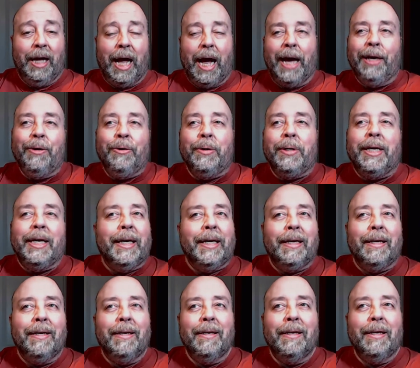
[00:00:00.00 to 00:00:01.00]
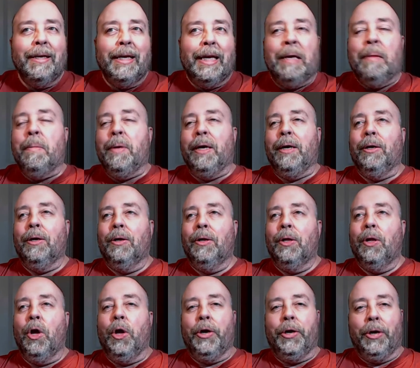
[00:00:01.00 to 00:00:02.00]
I don't get
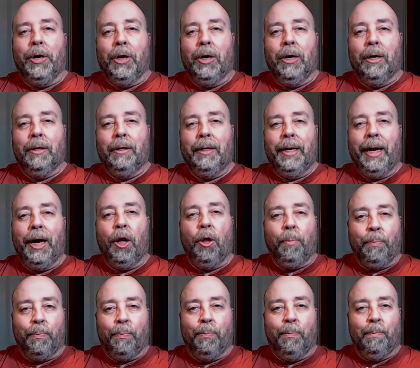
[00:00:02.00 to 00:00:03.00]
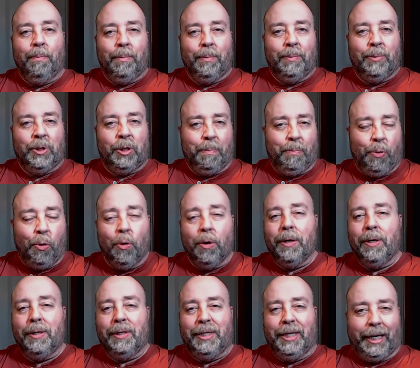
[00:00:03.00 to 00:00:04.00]
email on our help
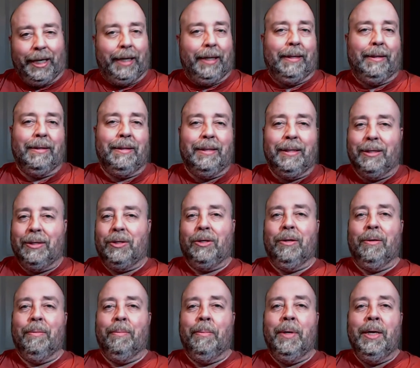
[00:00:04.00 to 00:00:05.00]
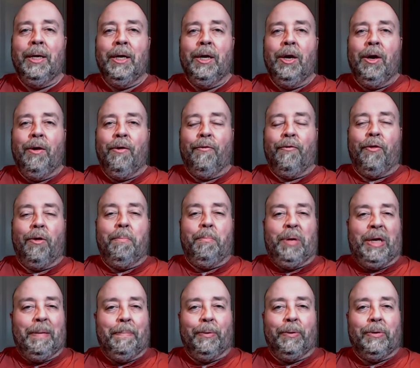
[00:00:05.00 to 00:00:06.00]
support ticket system from
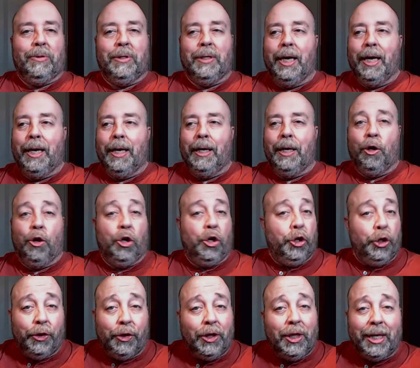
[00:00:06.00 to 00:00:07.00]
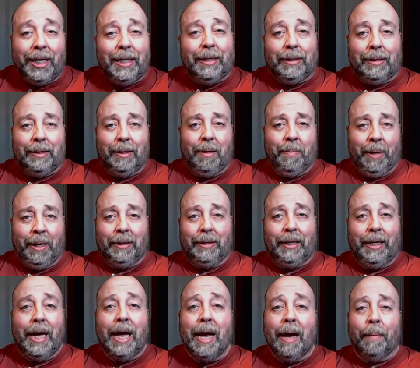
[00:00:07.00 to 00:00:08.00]
people saying good things about
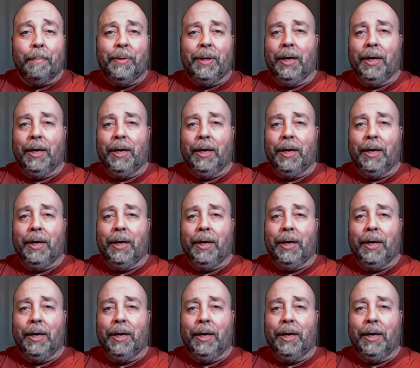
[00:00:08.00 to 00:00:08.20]
the app.